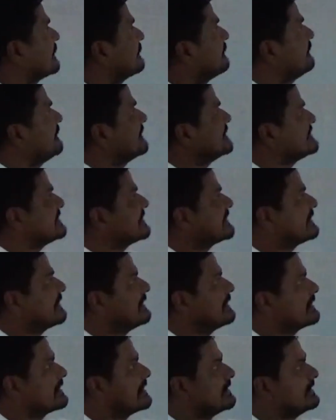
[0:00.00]

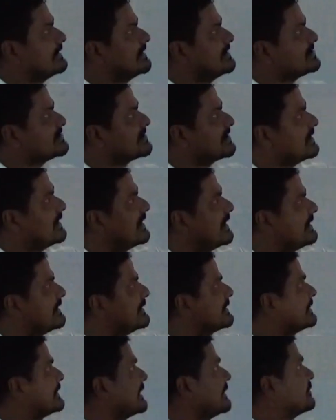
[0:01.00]
physical condition
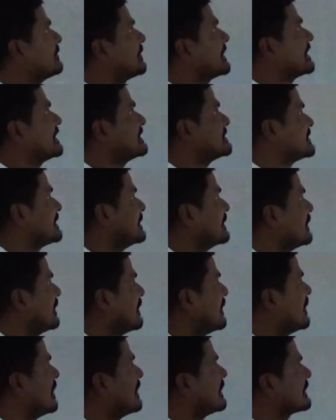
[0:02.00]
like
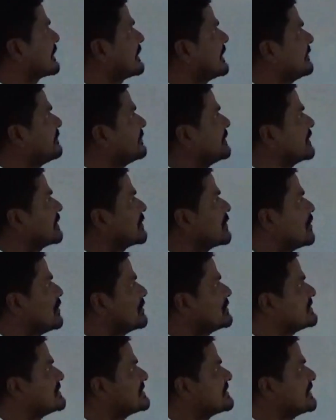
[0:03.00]
temperature are kept
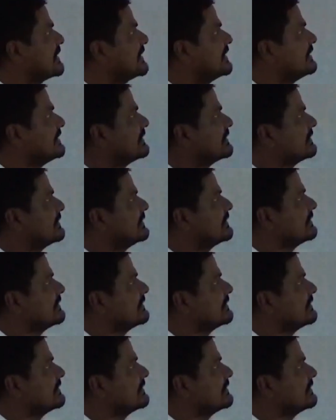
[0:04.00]
constant,